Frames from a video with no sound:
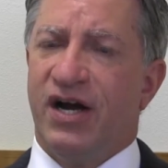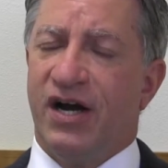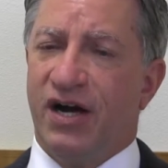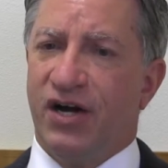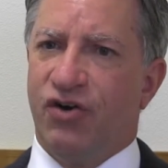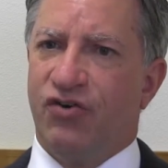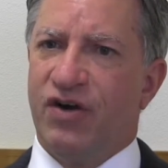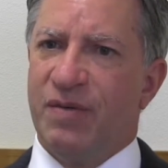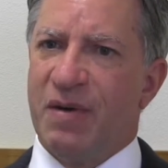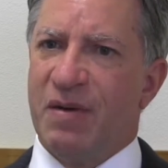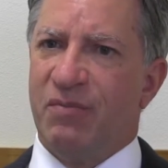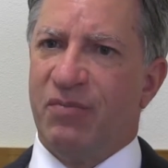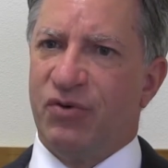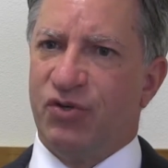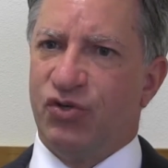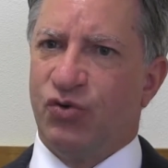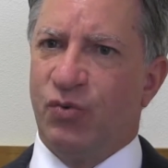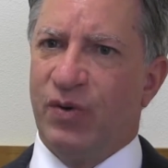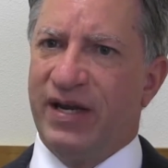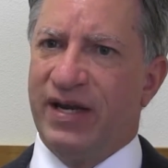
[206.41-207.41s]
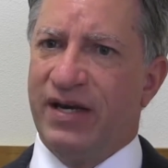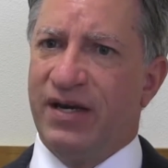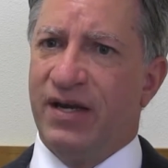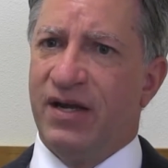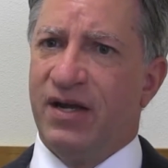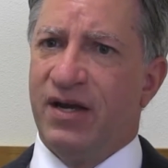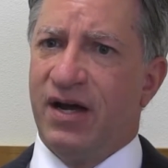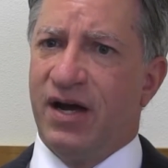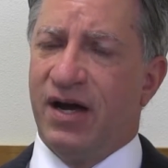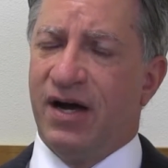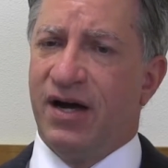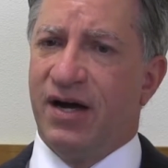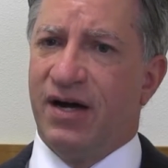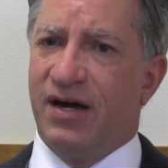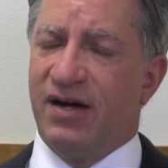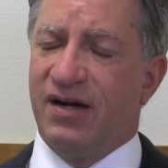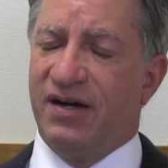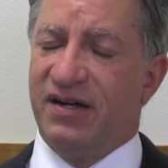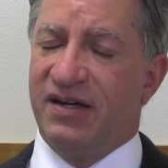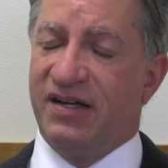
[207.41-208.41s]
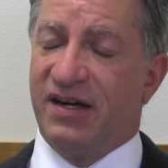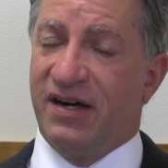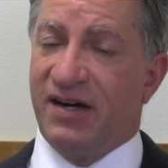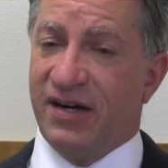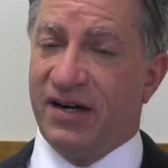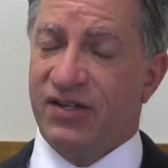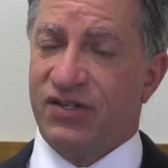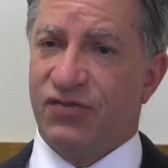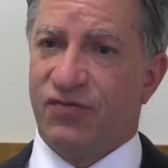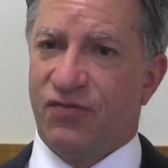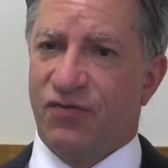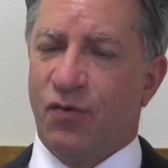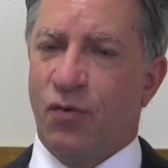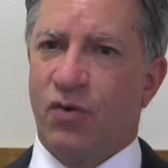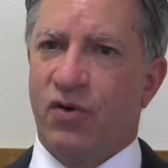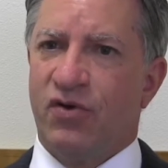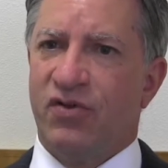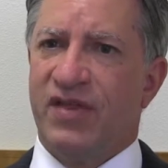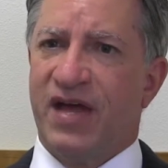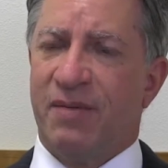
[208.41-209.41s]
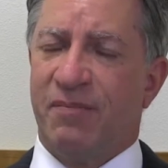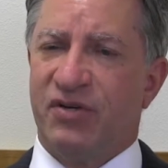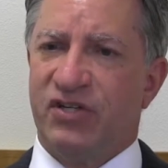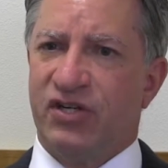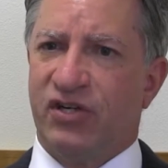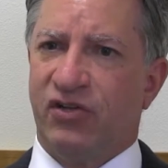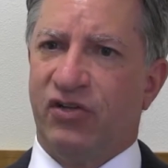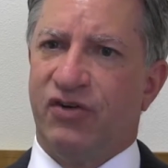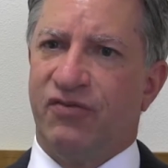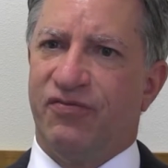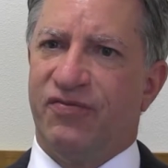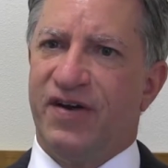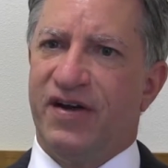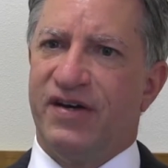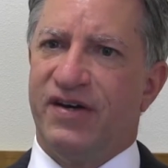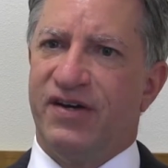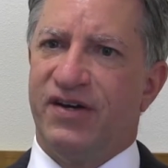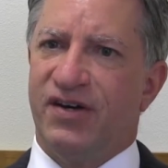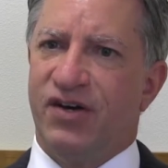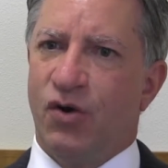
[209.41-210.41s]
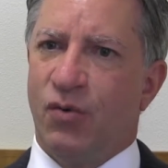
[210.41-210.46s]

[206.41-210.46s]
agreement between us for that particular defendant,